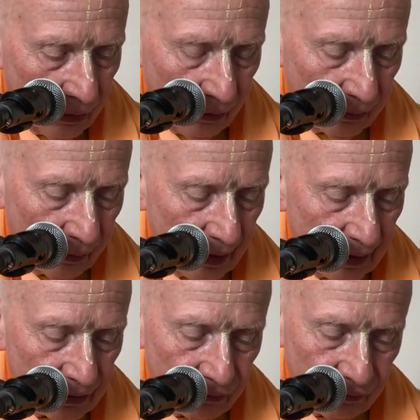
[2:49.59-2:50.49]
Although he
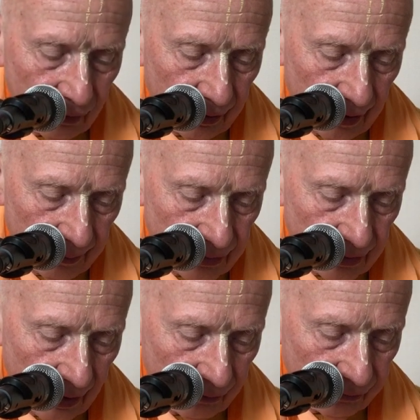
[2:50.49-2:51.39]
is full in
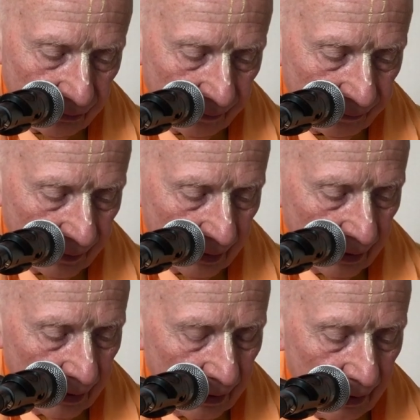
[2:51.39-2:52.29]
himself,
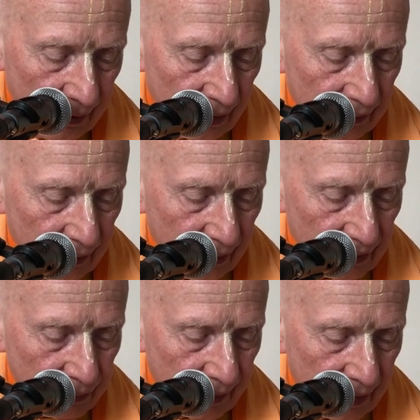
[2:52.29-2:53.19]
he
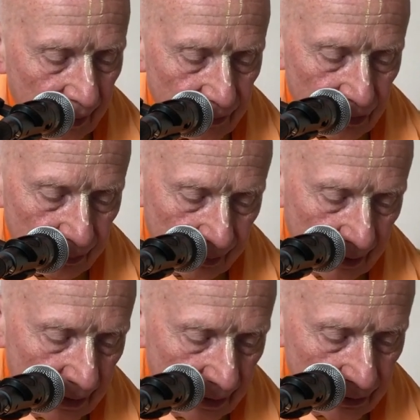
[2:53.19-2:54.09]
nonetheless becomes
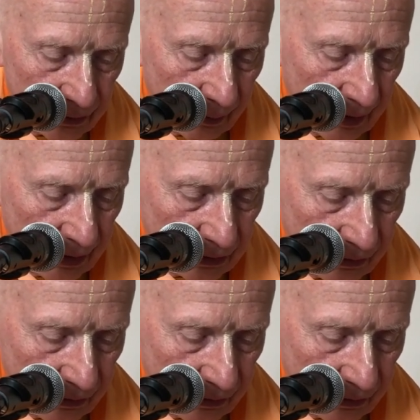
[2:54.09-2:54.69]
pleased when his